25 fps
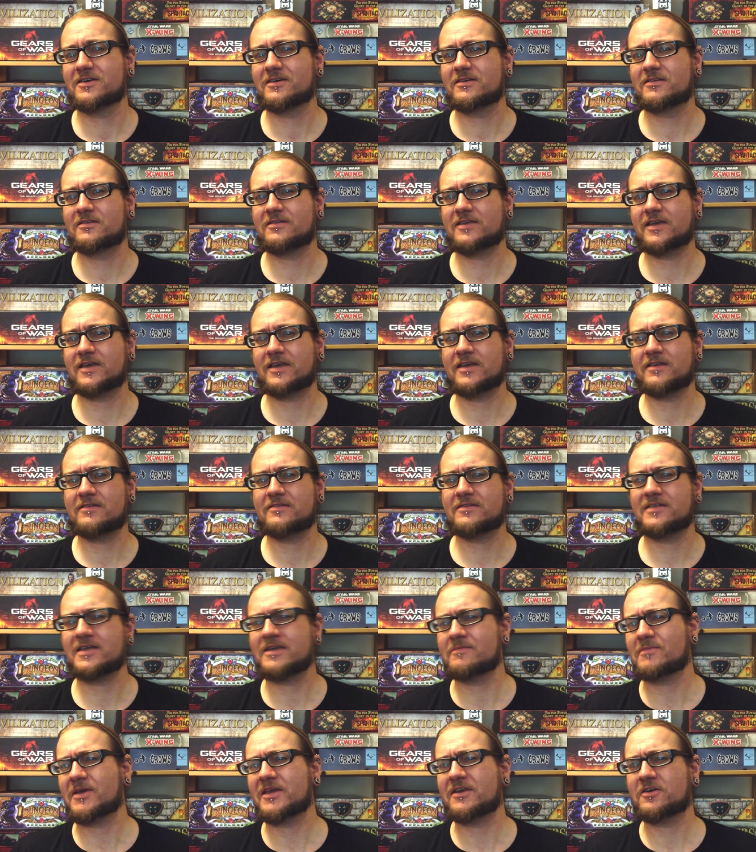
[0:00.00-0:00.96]
then
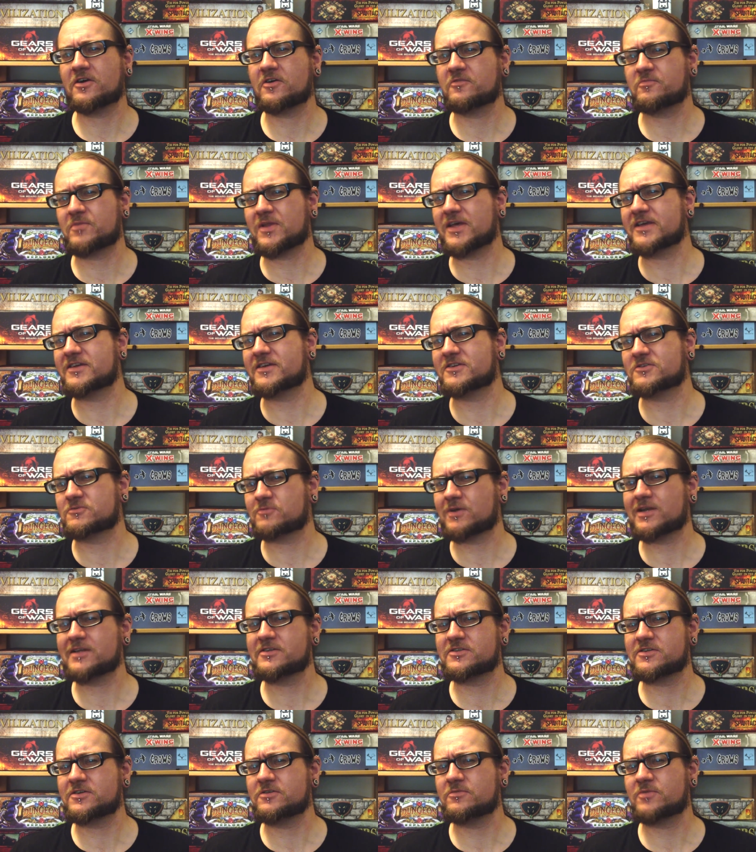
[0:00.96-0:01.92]
they may not have played as well
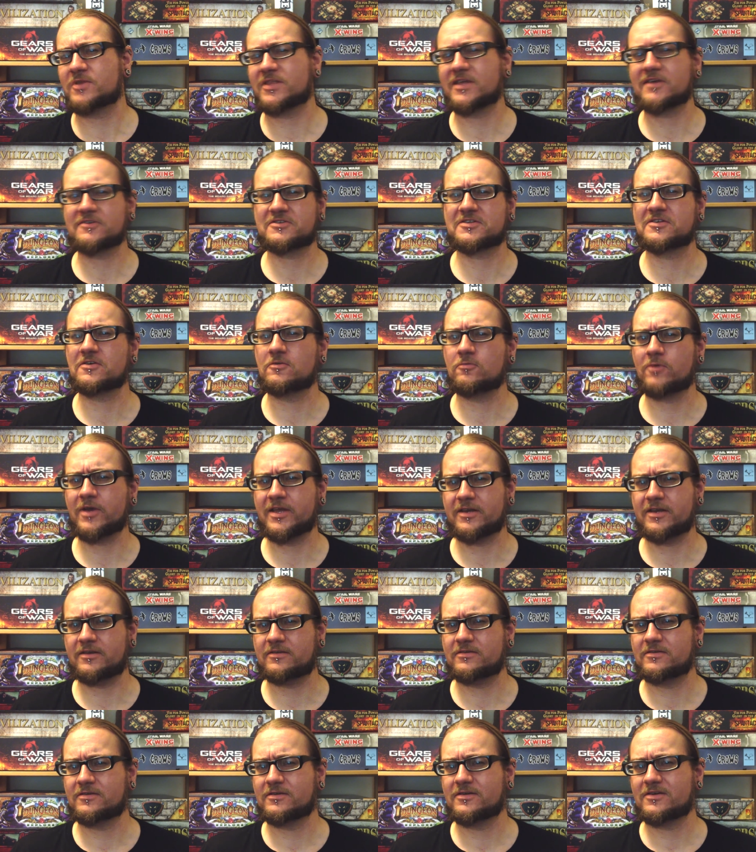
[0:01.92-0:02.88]
as you, but they'll still
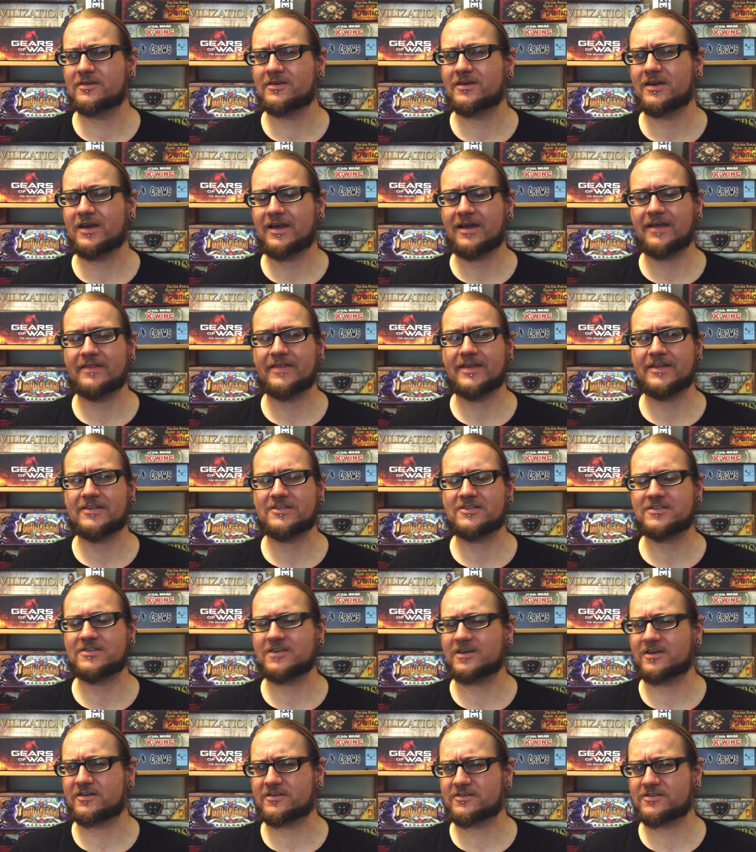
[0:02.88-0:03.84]
win. And that
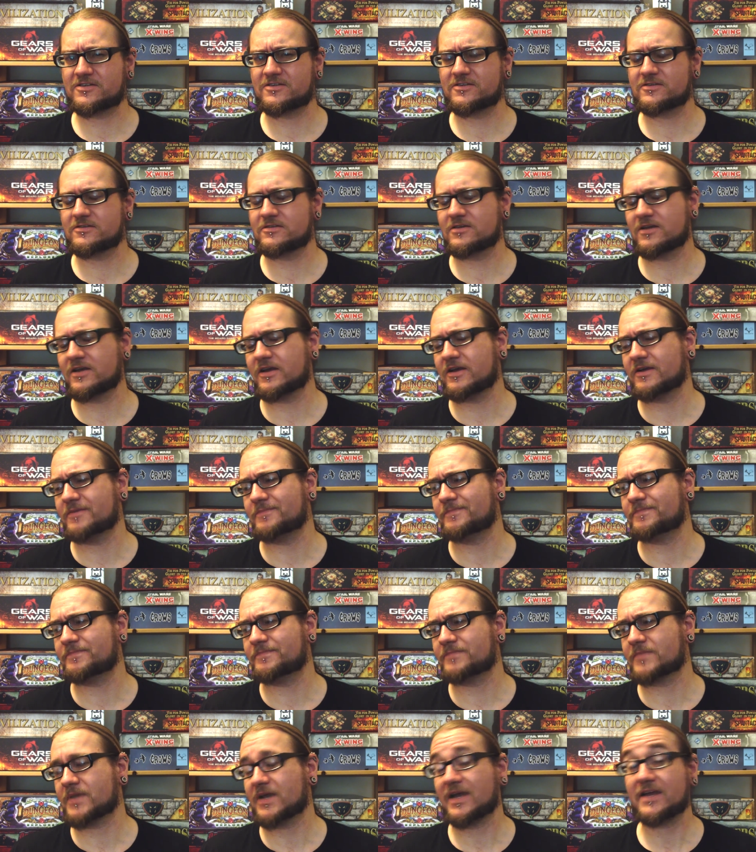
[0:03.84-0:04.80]
sucks.
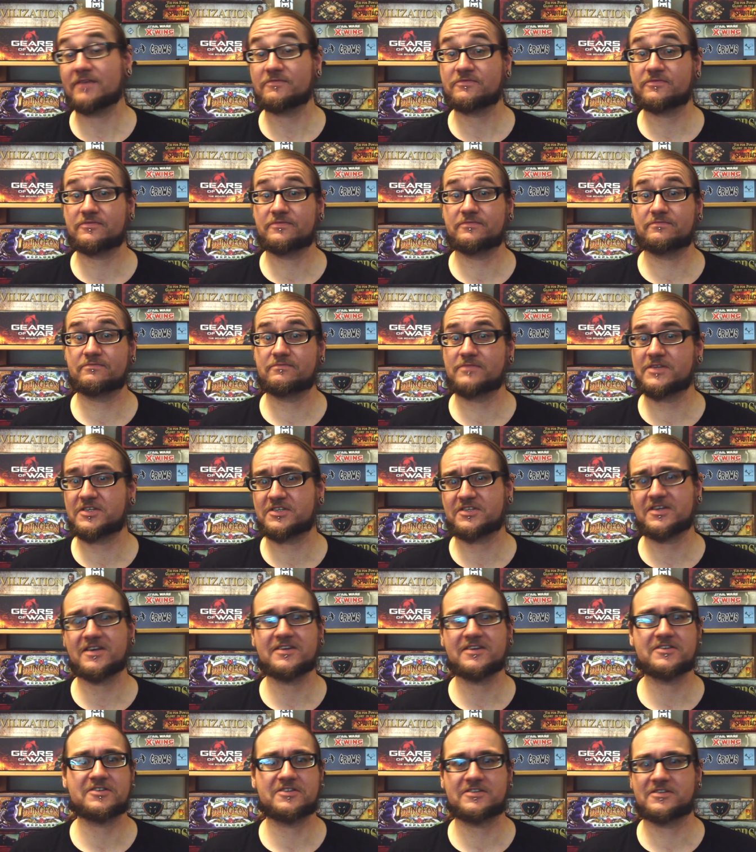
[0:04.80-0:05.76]
Um, I have
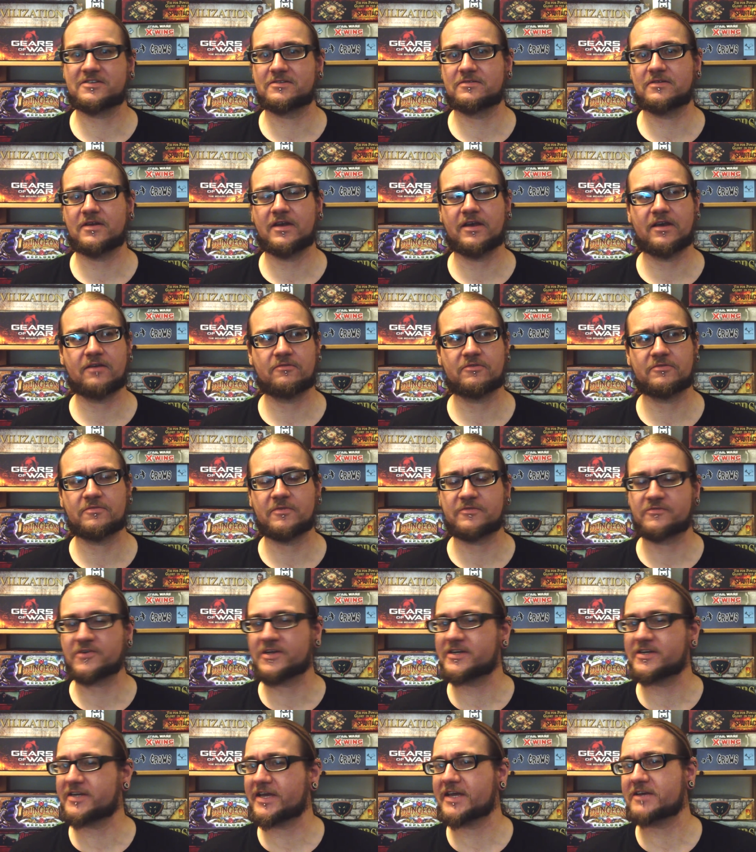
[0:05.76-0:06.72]
discussed uh, with my
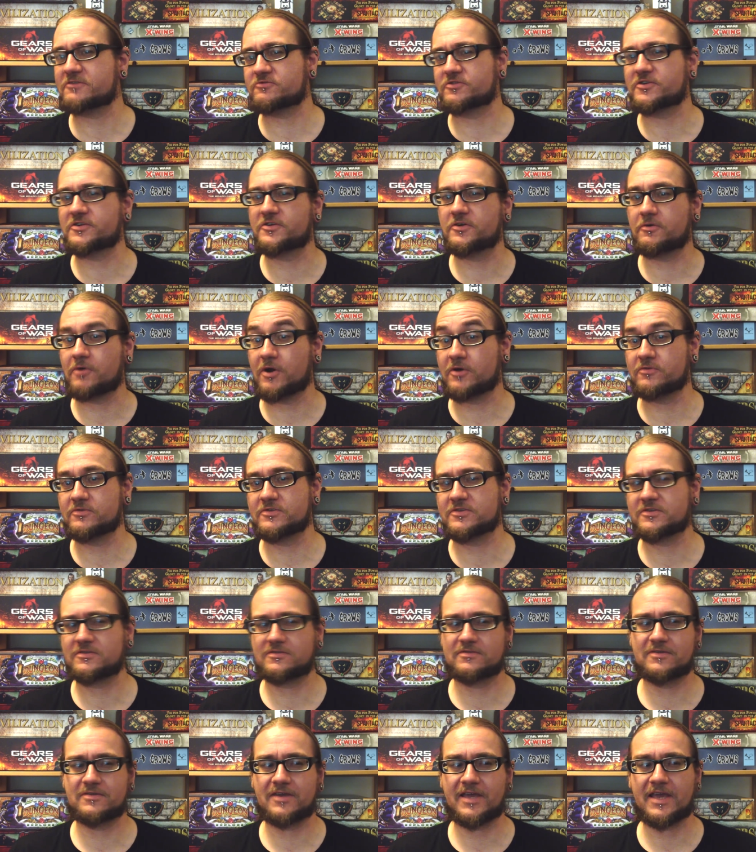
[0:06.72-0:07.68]
friend Adrian, who
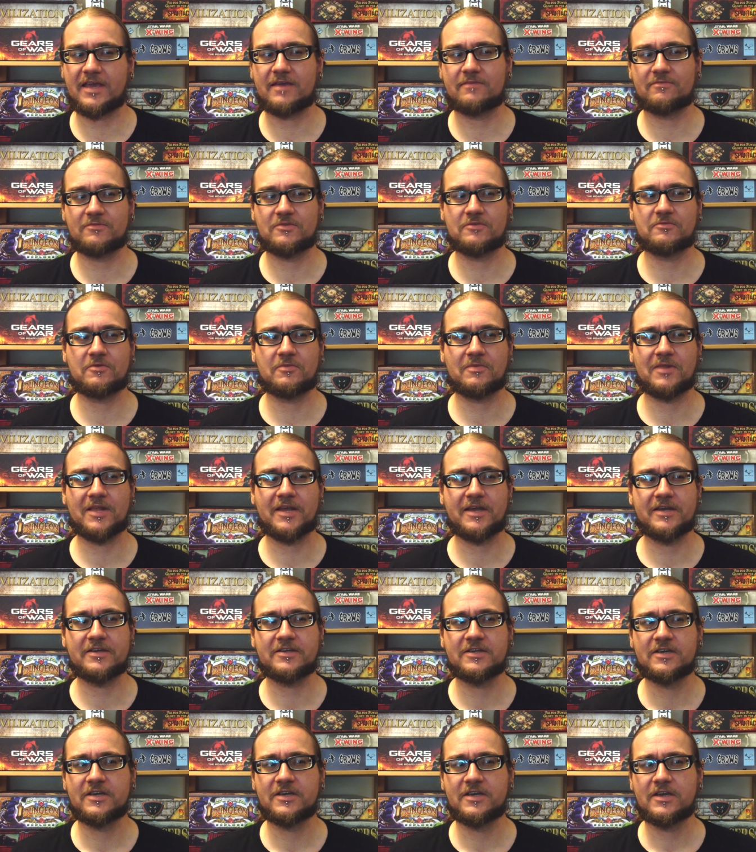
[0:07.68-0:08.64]
owns the game that we played,